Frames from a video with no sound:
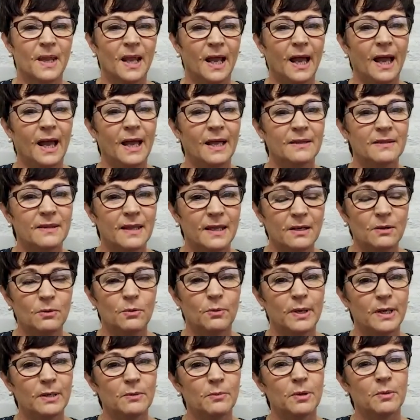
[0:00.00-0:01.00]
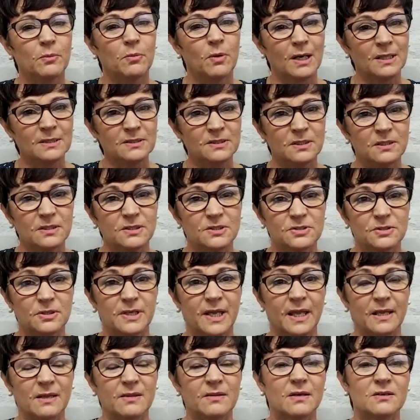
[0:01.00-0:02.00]
and then when we wanted to
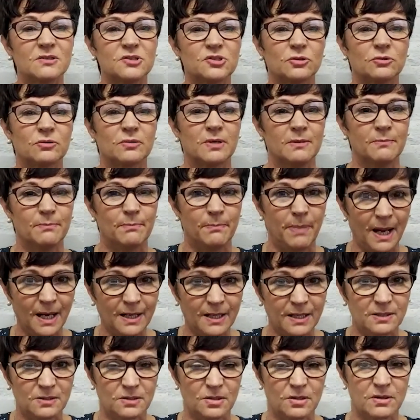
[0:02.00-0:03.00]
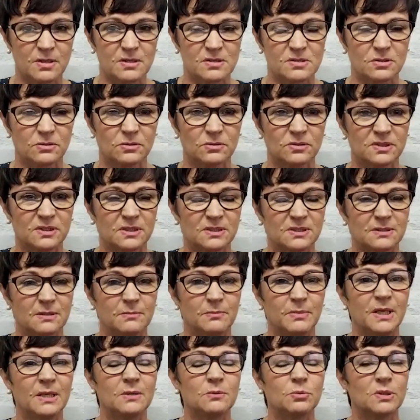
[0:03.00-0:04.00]
get those children back into the school
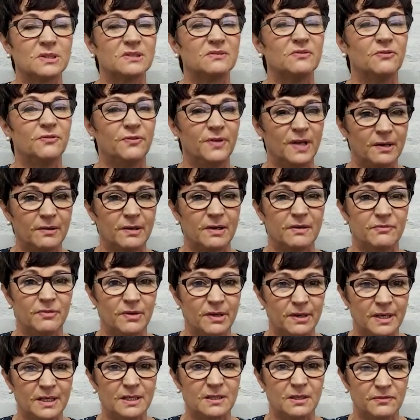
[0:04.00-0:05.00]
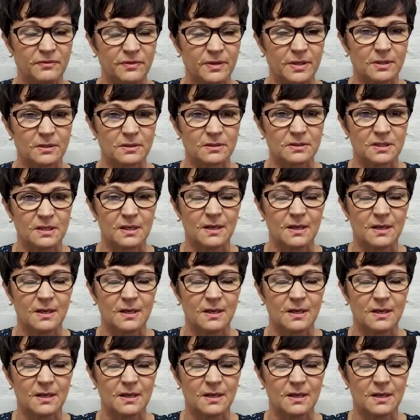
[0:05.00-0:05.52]
system, it was very, very difficult.